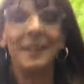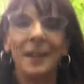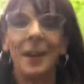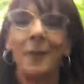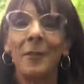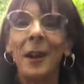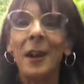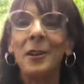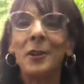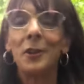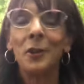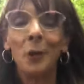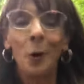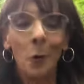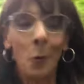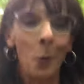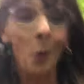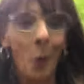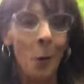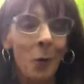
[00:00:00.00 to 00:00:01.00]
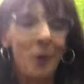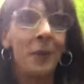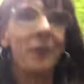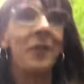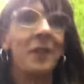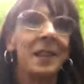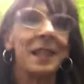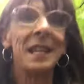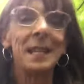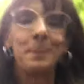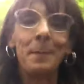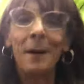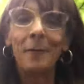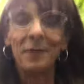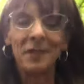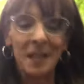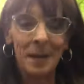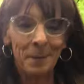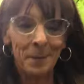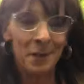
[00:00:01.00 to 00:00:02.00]
arrange a dog walk for this
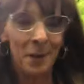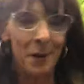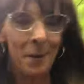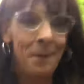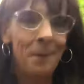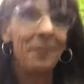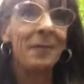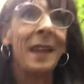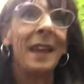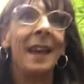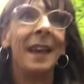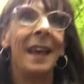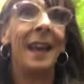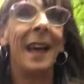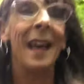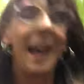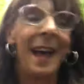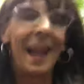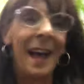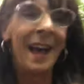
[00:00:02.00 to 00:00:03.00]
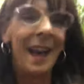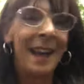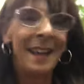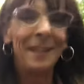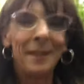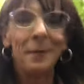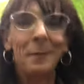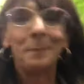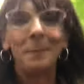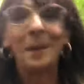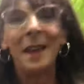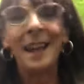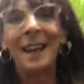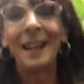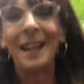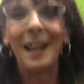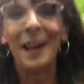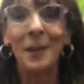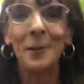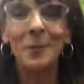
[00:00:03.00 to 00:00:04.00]
month sometime. And I
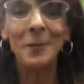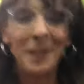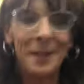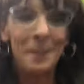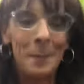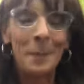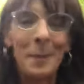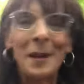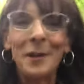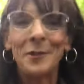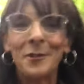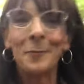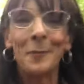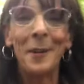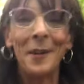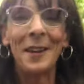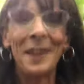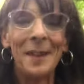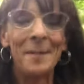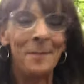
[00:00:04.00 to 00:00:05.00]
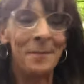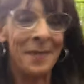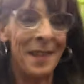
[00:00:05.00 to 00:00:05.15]
included a picture of my